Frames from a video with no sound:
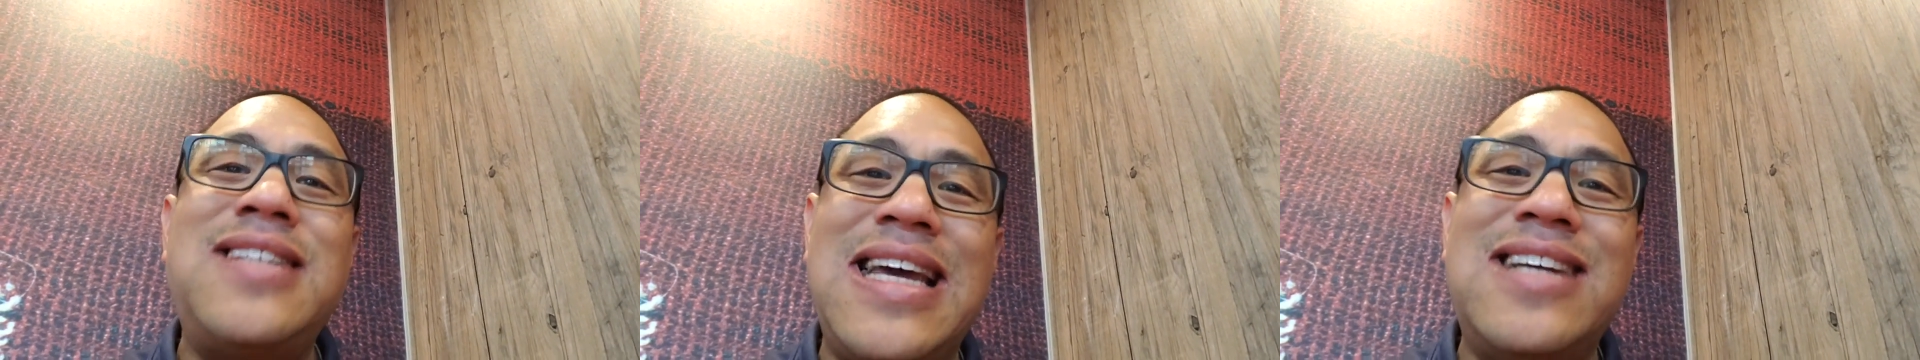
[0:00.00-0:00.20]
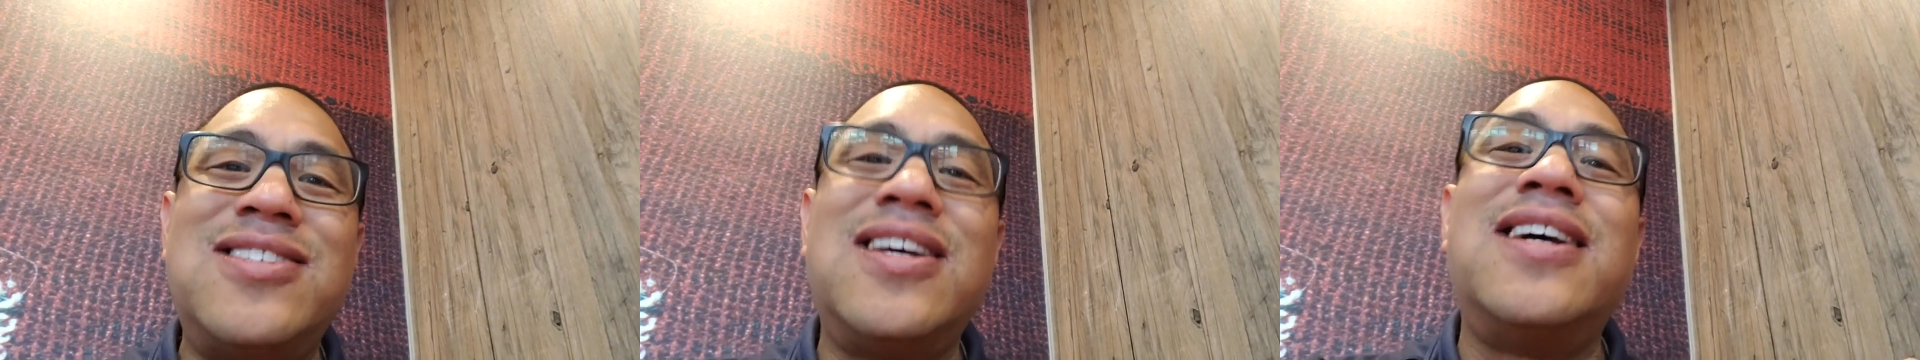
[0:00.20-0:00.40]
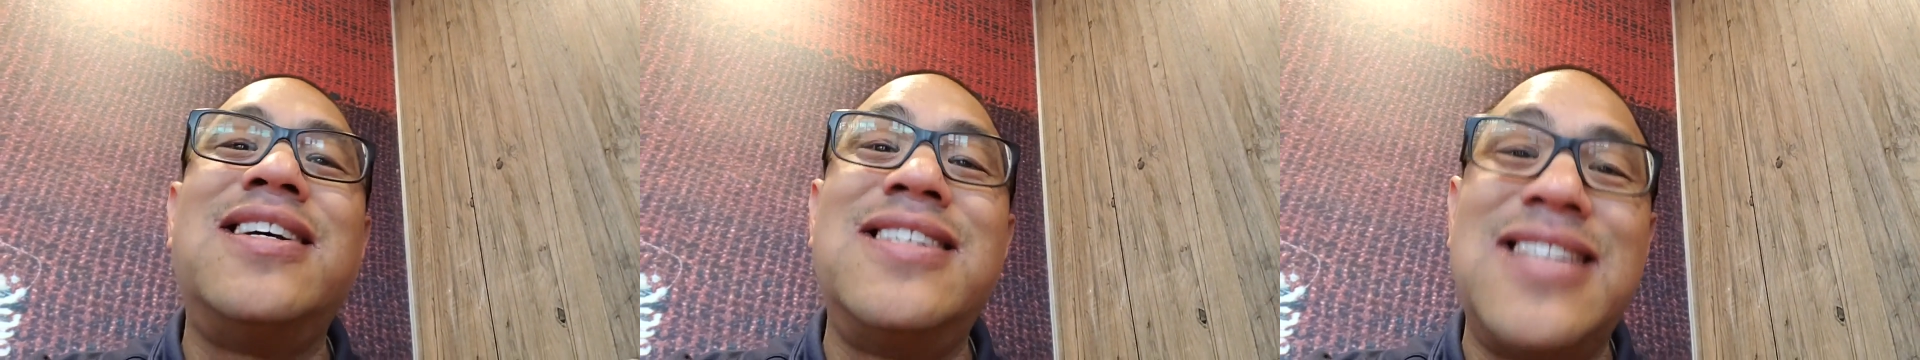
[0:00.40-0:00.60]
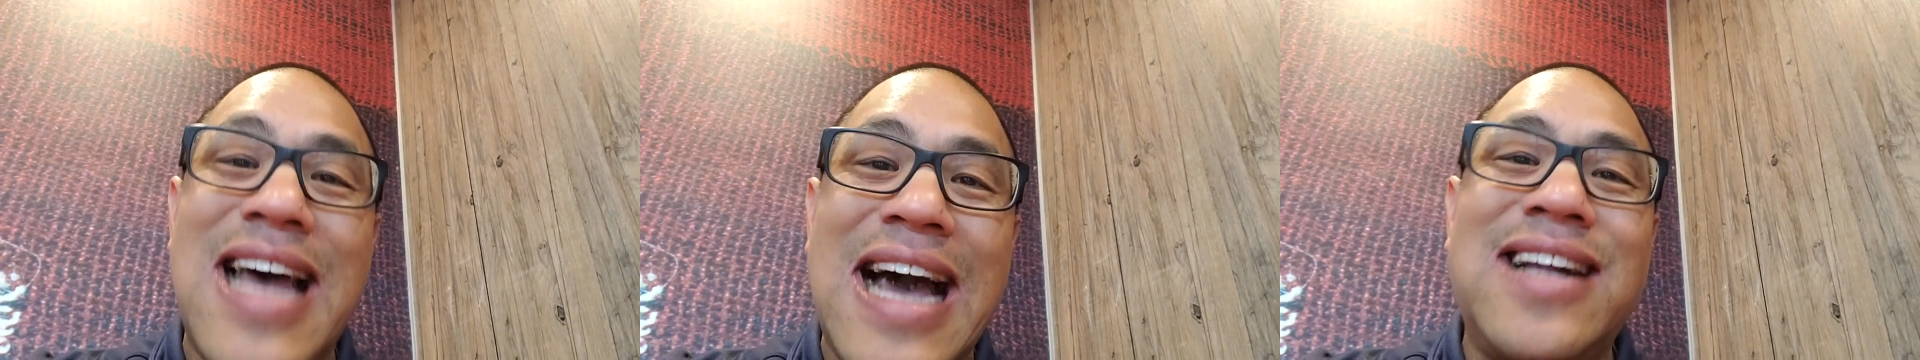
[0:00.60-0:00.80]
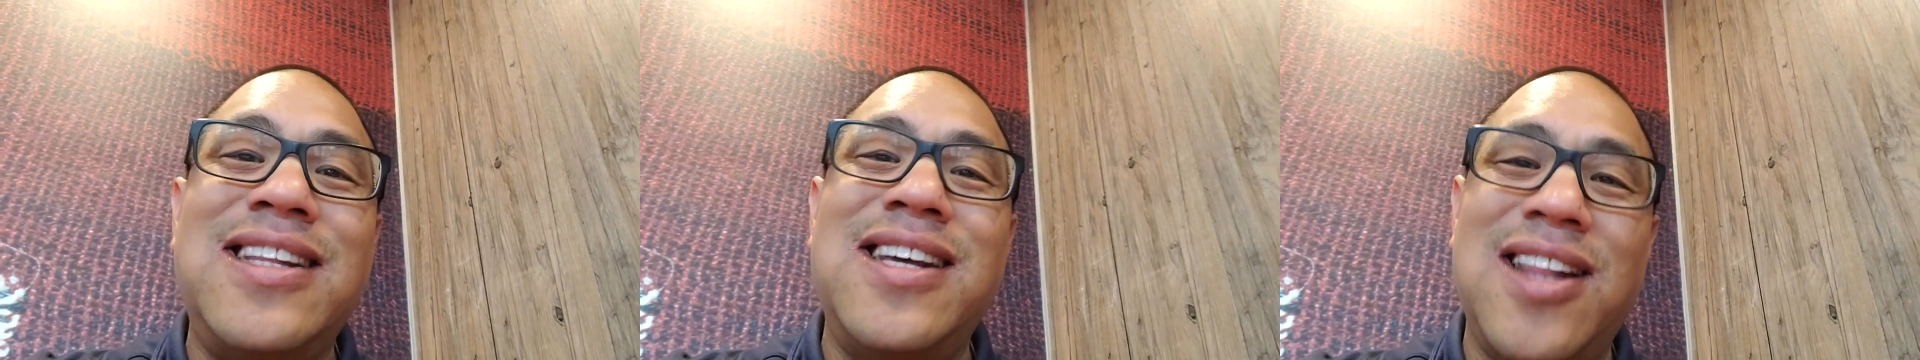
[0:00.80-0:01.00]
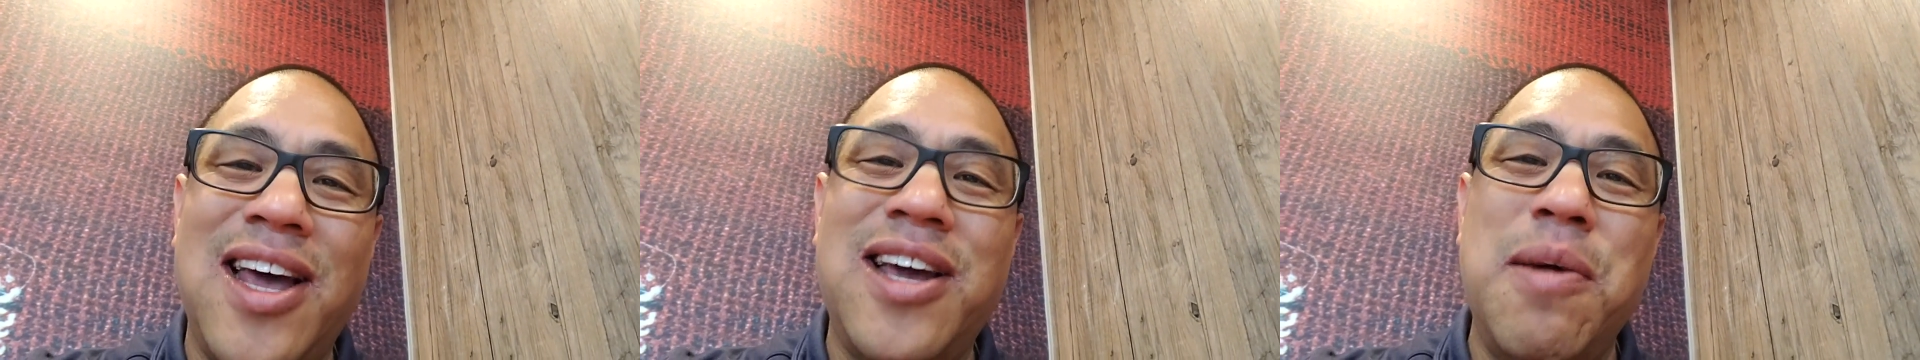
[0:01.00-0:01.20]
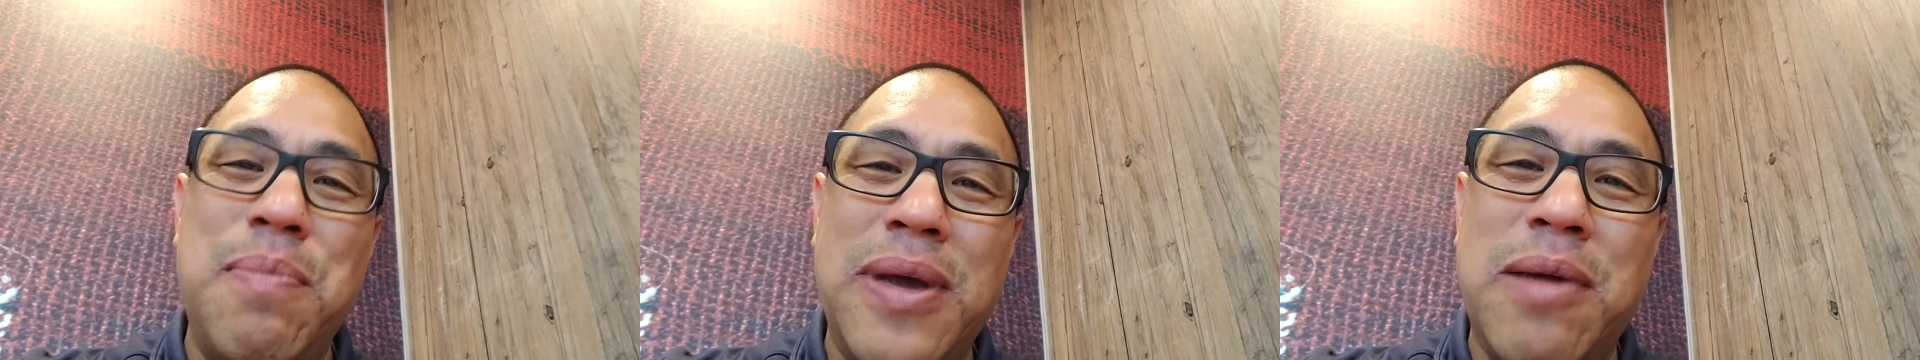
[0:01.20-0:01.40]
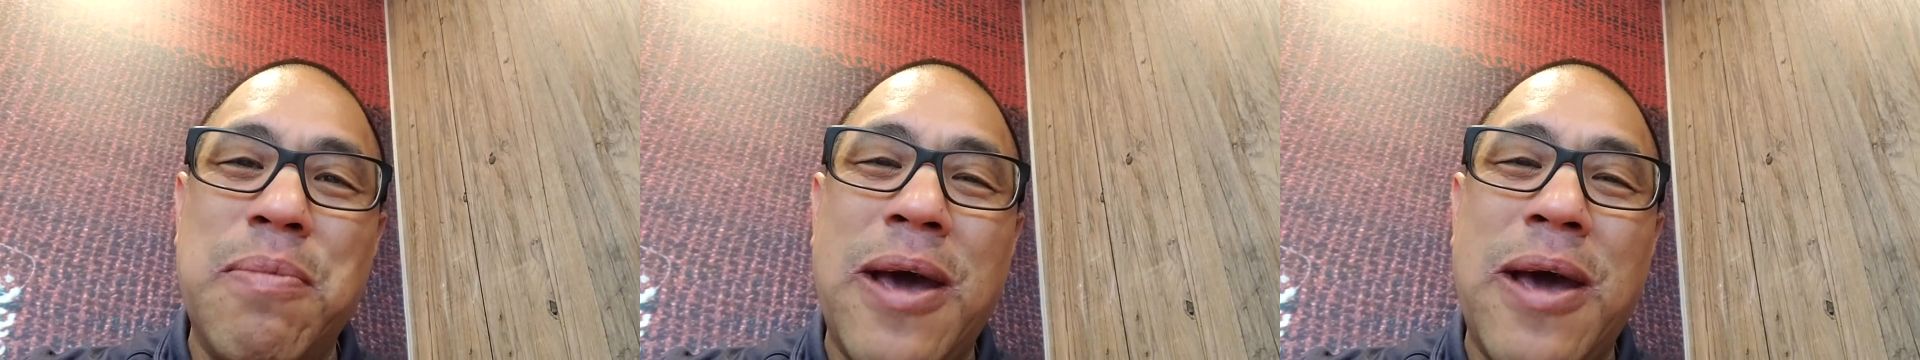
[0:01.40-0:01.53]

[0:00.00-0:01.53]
tastes exactly like a Big